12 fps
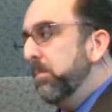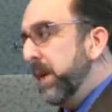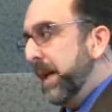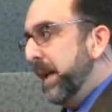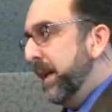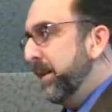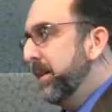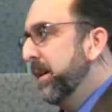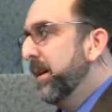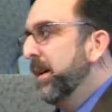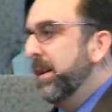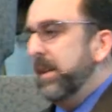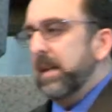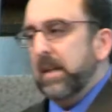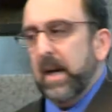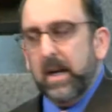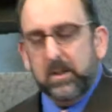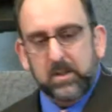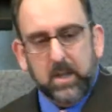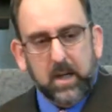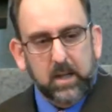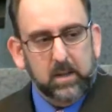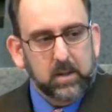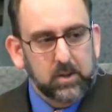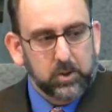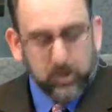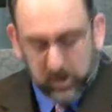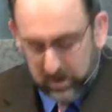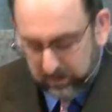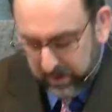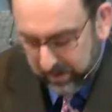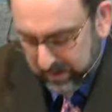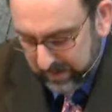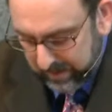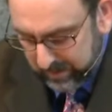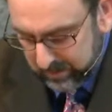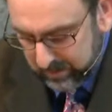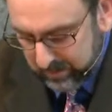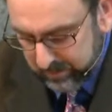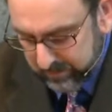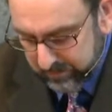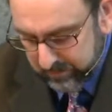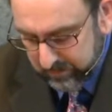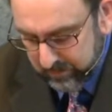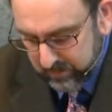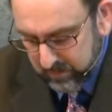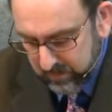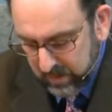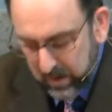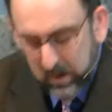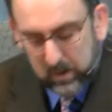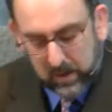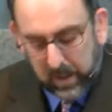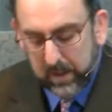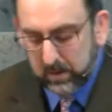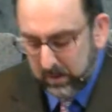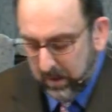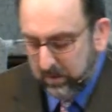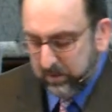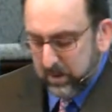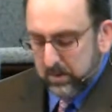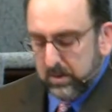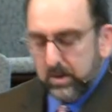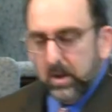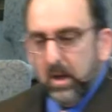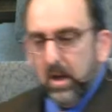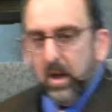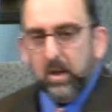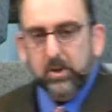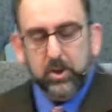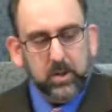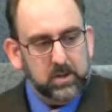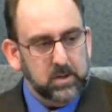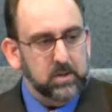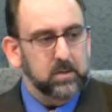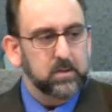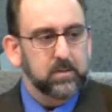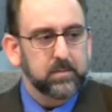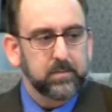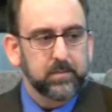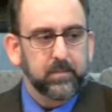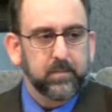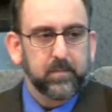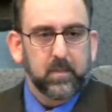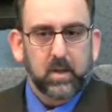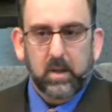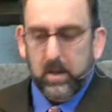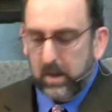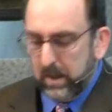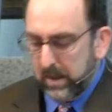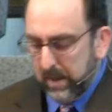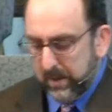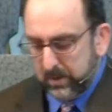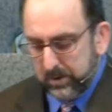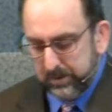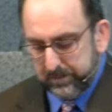mean that God is not in control of all things. God governs our choices. He does.